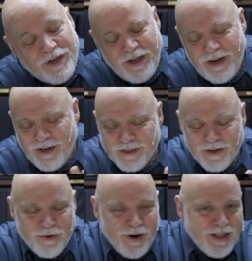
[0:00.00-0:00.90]
Now, here's
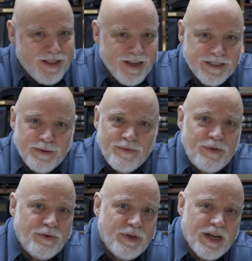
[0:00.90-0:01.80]
a great thing some of
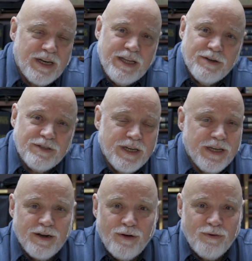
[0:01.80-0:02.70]
you young leaders need to
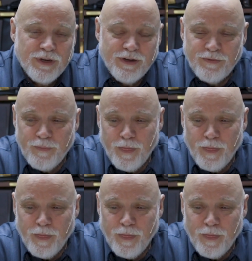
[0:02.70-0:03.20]
get a hold of.